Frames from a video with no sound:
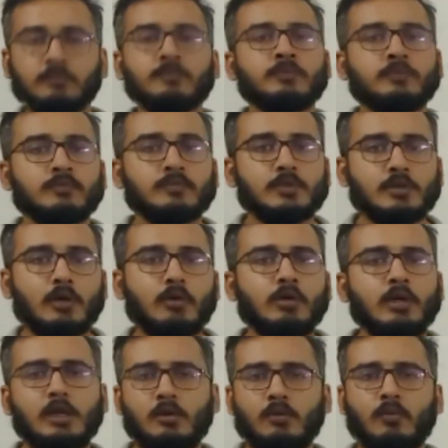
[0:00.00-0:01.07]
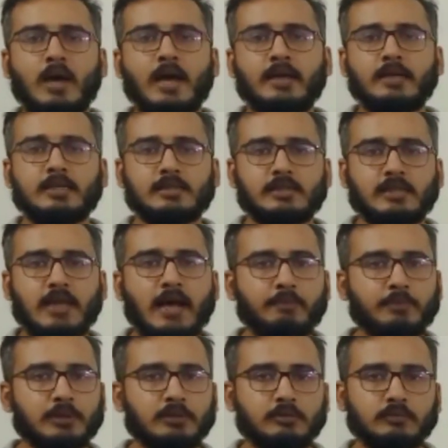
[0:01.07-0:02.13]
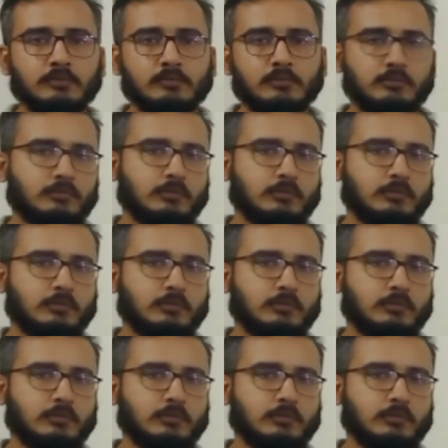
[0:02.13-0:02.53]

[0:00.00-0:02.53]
So why does it happen?